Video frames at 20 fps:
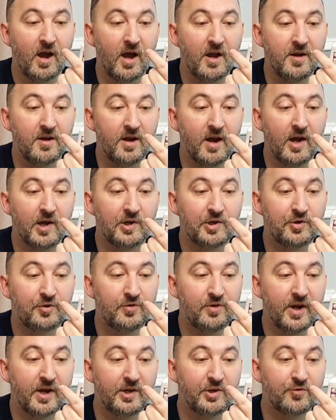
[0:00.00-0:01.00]
and
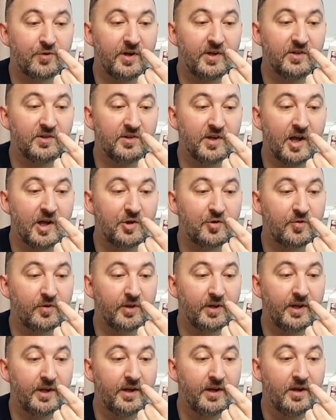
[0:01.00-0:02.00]
nitrates
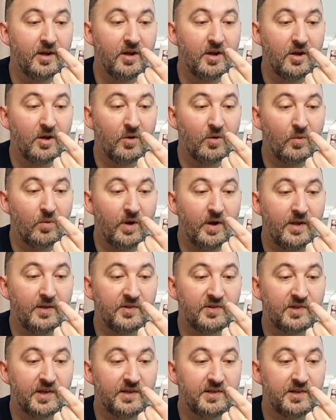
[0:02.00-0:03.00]
naturally
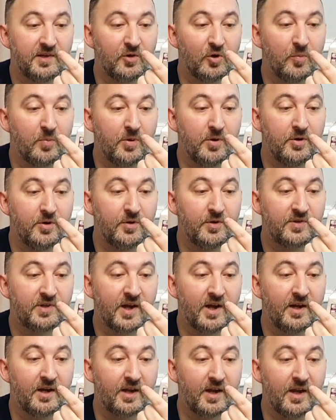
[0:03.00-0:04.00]
when setting up a new
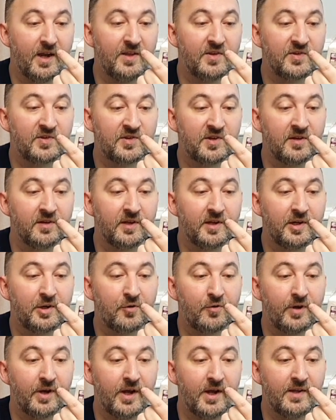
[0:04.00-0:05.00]
tank, instantly
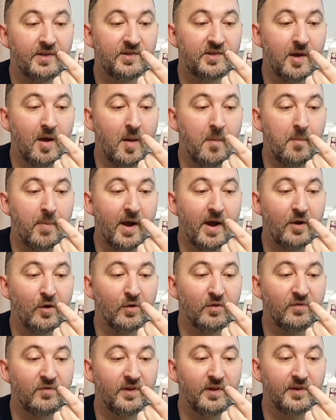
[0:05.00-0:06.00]
creates a
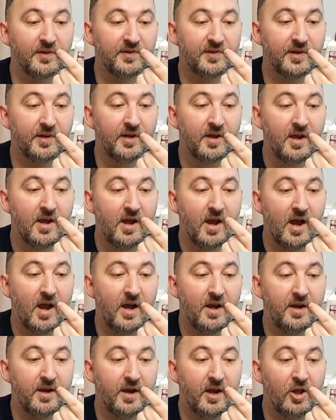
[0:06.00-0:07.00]
biofilter
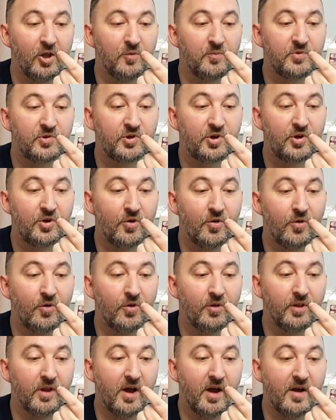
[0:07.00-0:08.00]
and helps
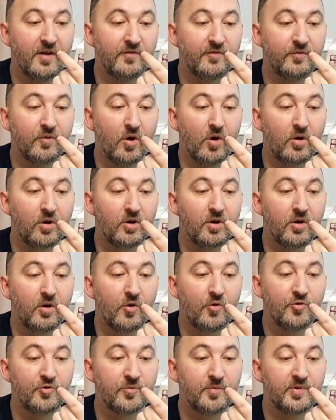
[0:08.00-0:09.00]
cure live rock.
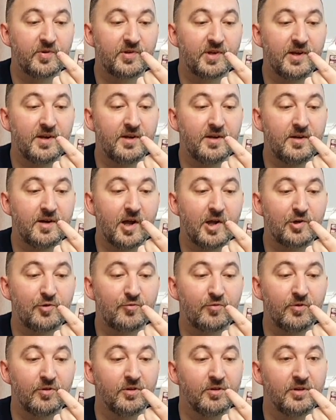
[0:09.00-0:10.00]
100%
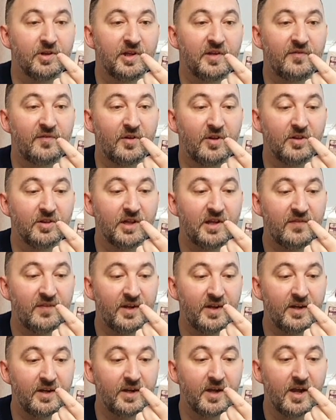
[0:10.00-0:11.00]
natural
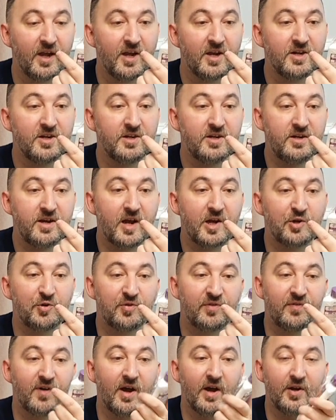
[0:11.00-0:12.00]
living
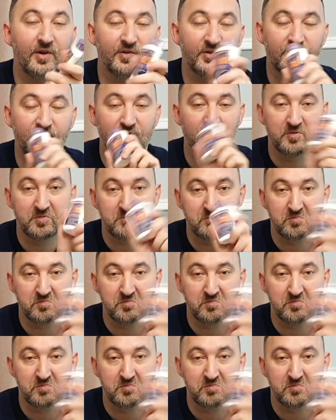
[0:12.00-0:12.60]
nitrifiers.